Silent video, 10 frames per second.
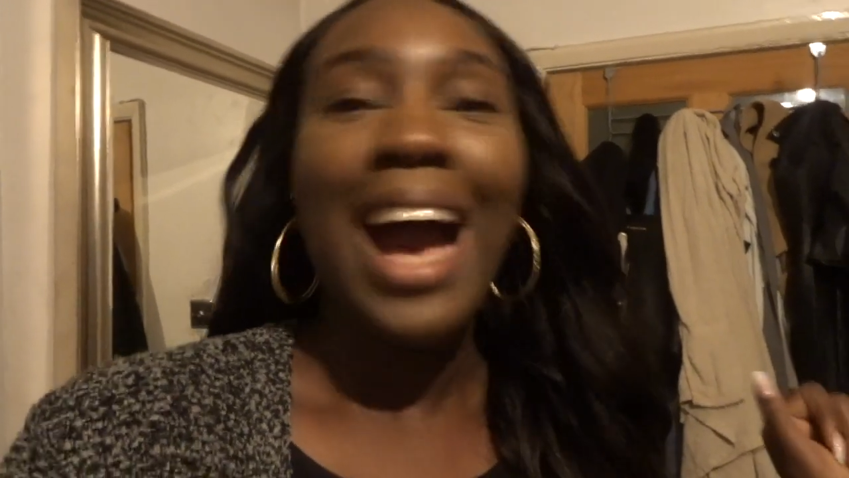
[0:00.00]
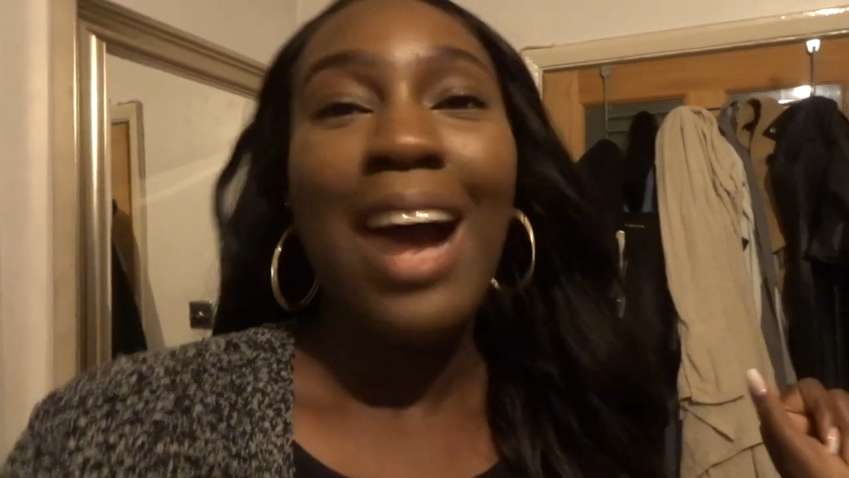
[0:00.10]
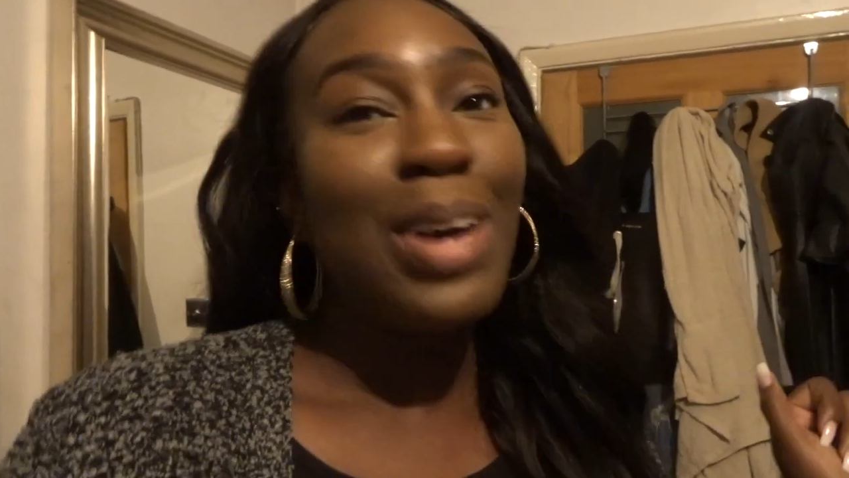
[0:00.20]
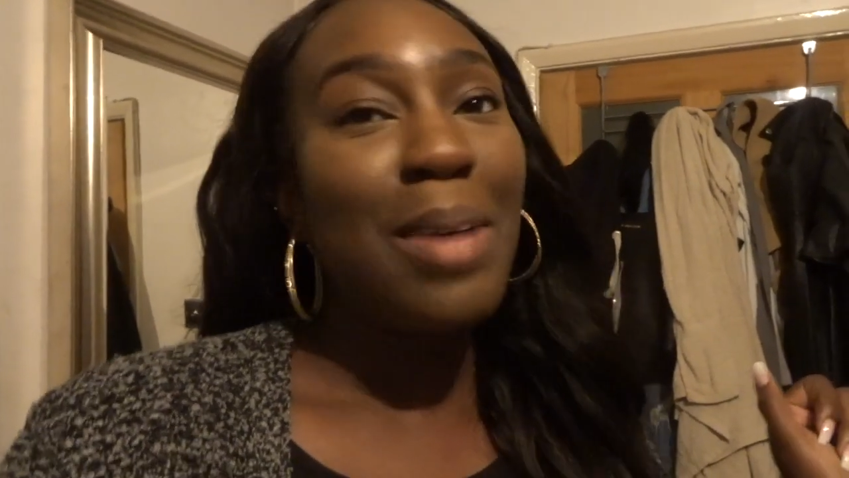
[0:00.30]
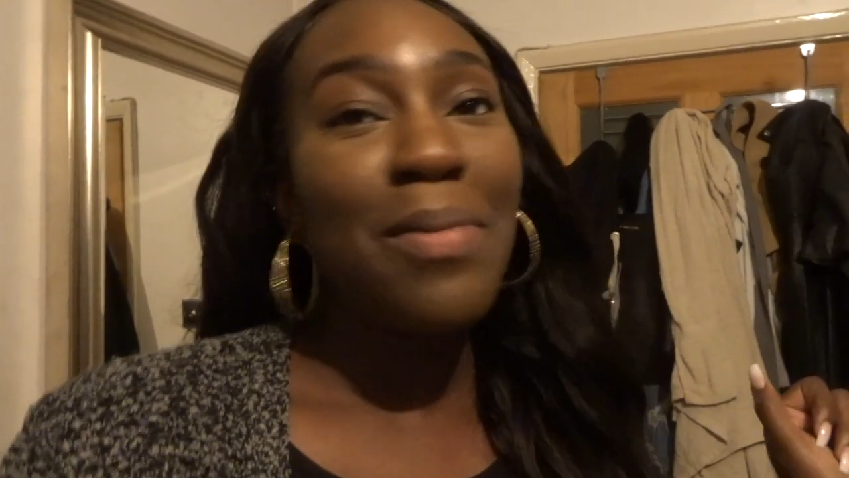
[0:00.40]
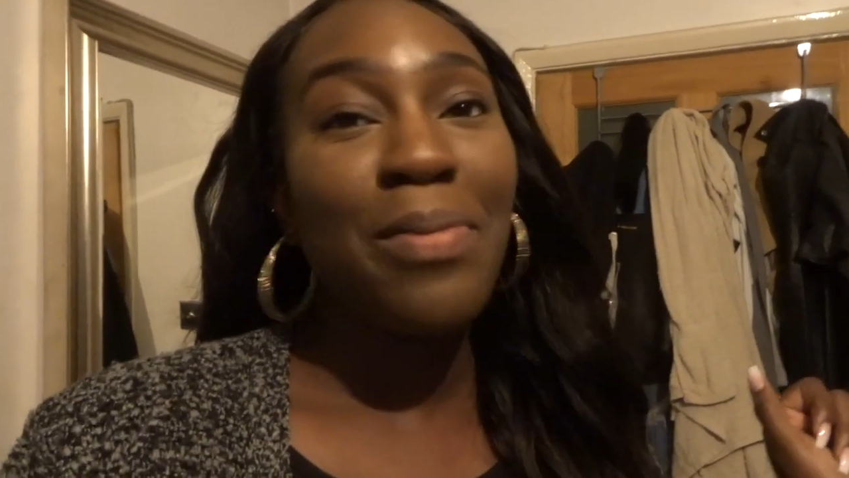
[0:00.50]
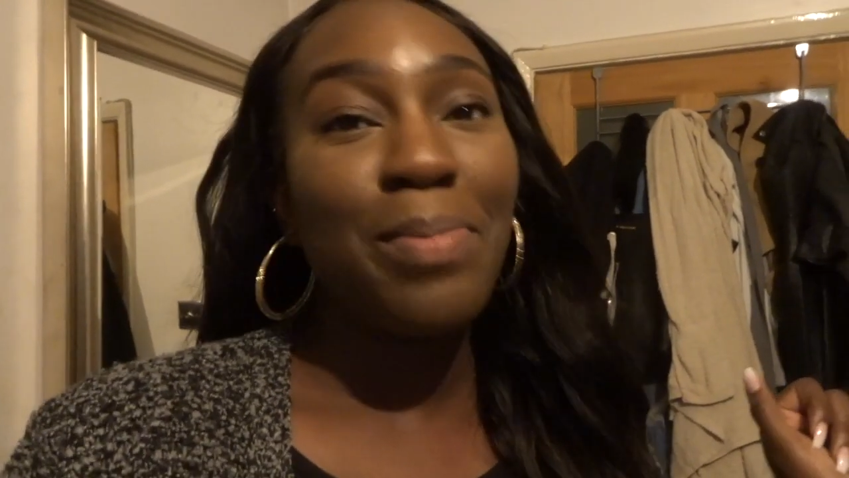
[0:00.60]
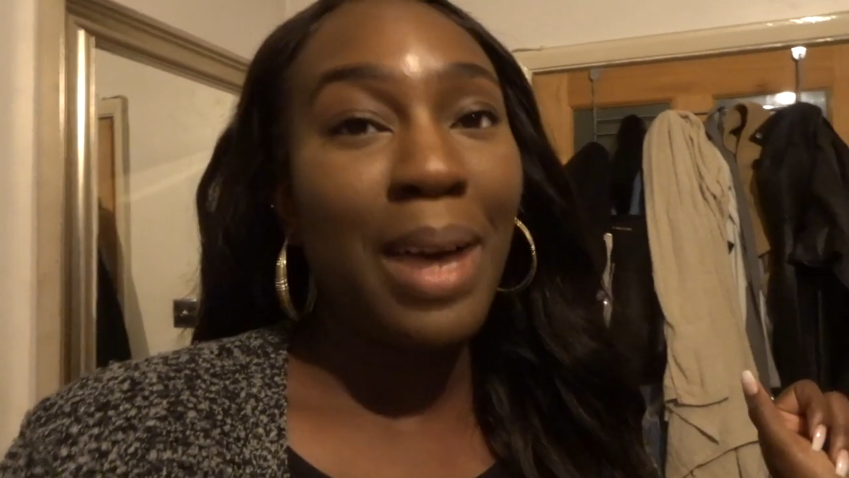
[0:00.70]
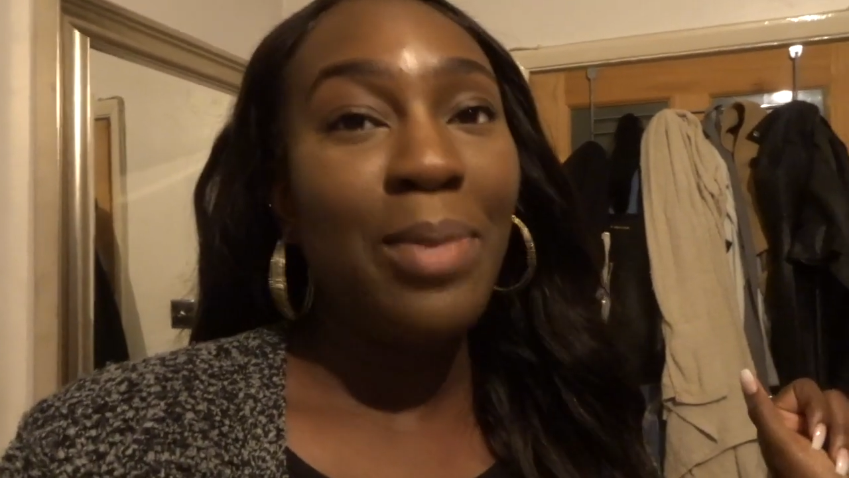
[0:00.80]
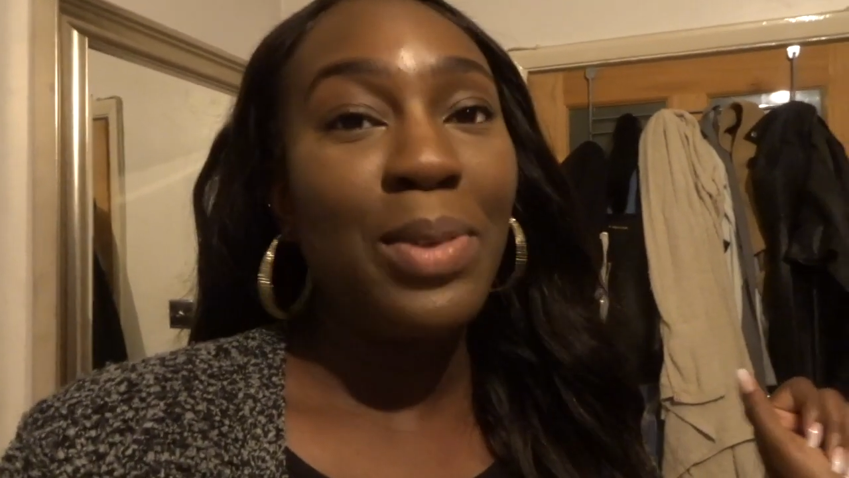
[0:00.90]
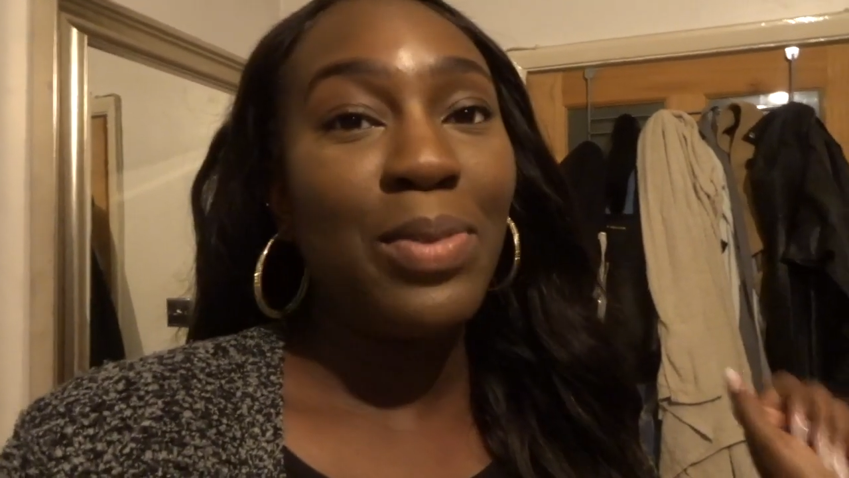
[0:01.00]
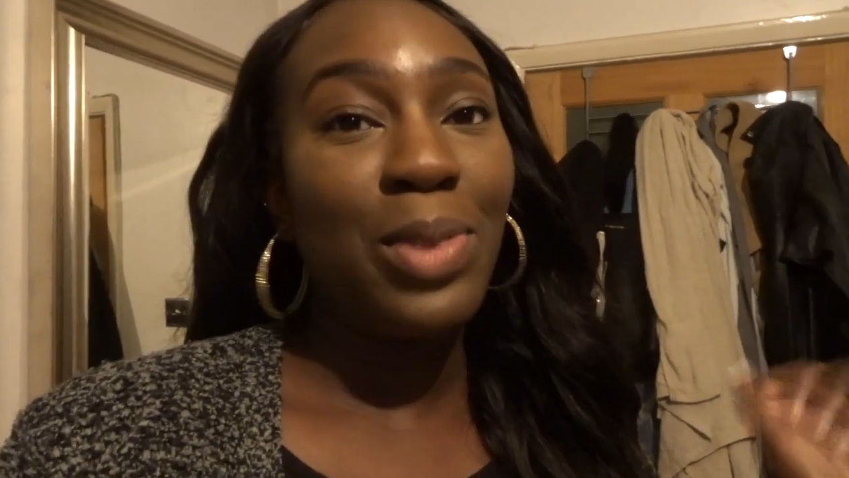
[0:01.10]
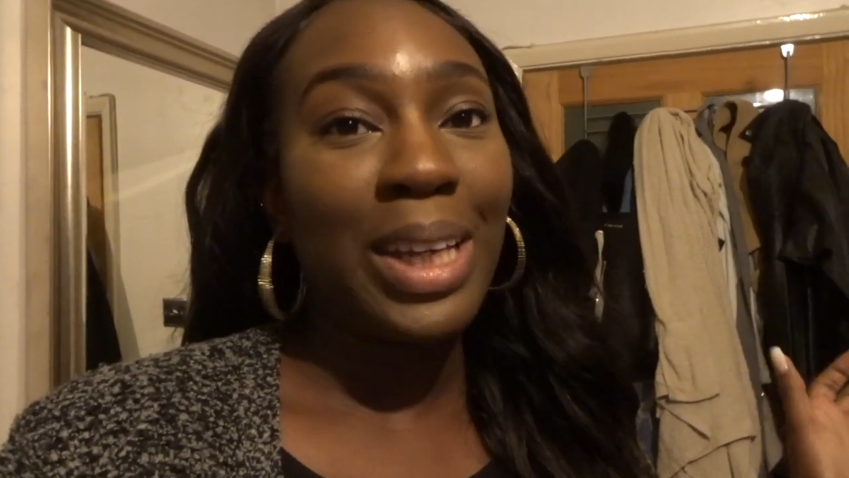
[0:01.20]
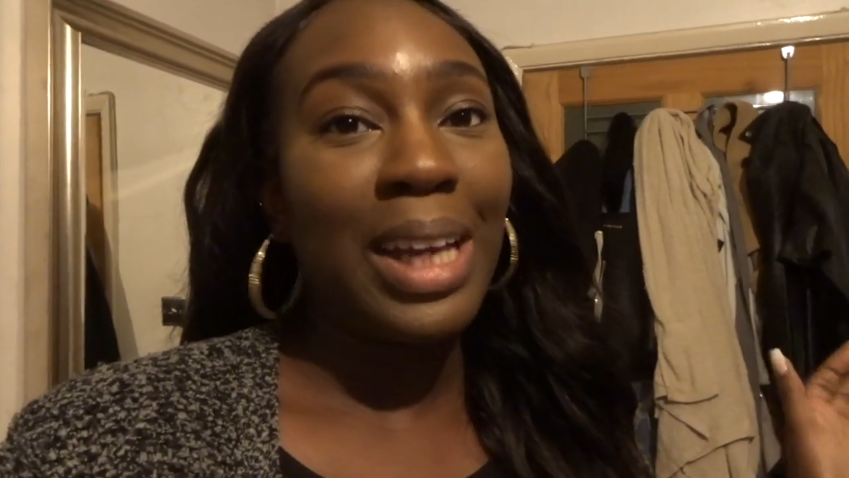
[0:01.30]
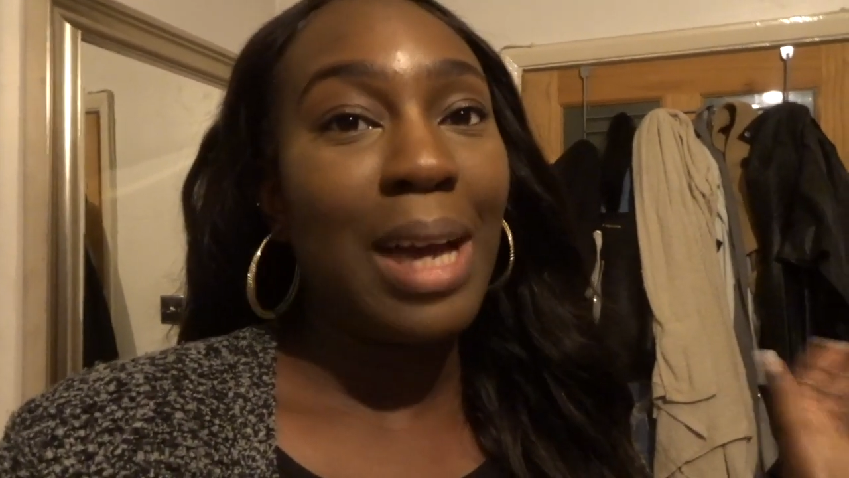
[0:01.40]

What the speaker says: I'll get better with vlogging,